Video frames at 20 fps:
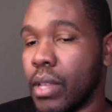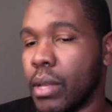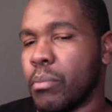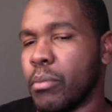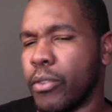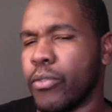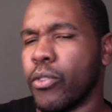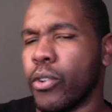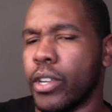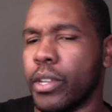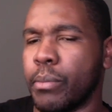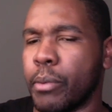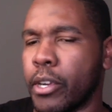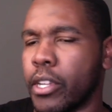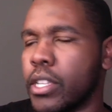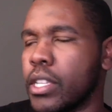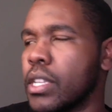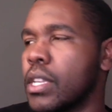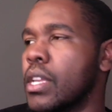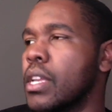Before he
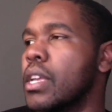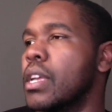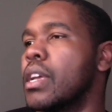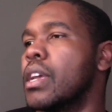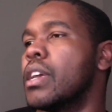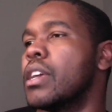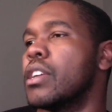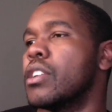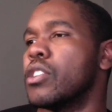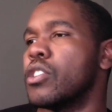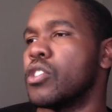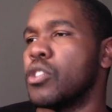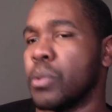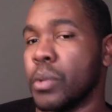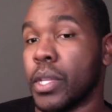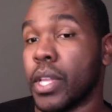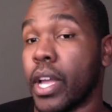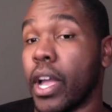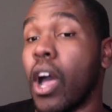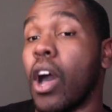partied, you were
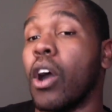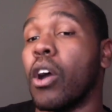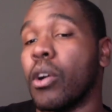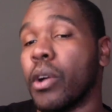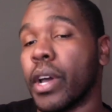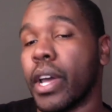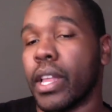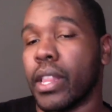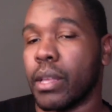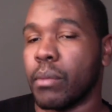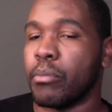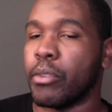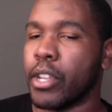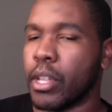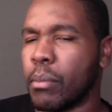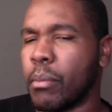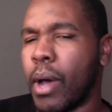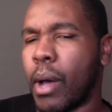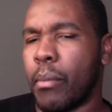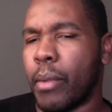like, oh okay, bringing the
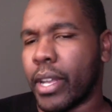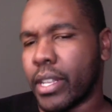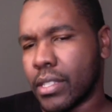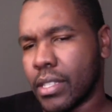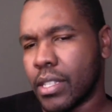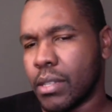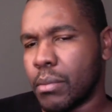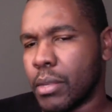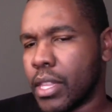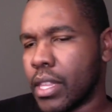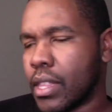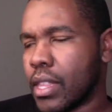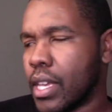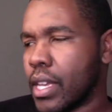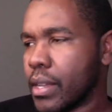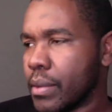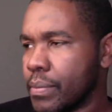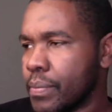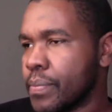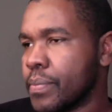mom back is going to be the thing.
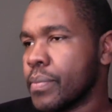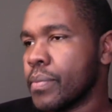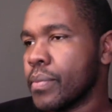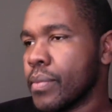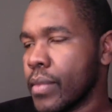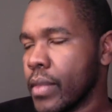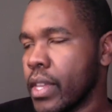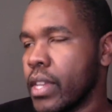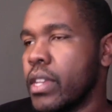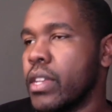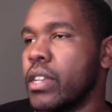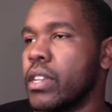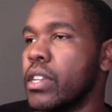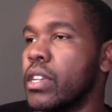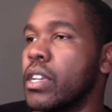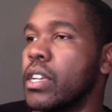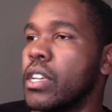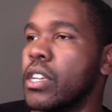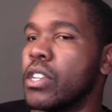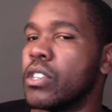
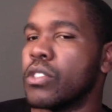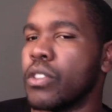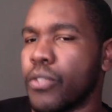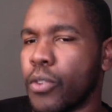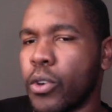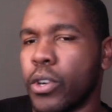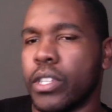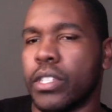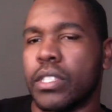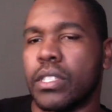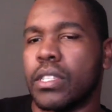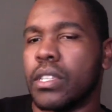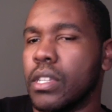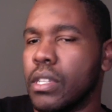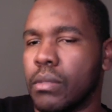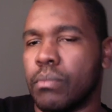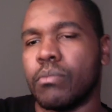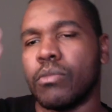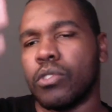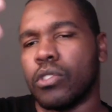So of course
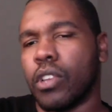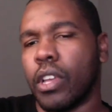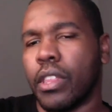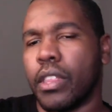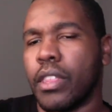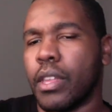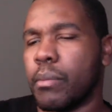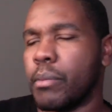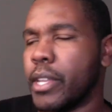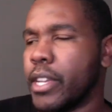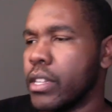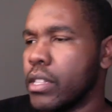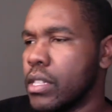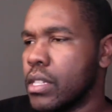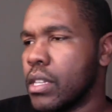you saw the thumbnail.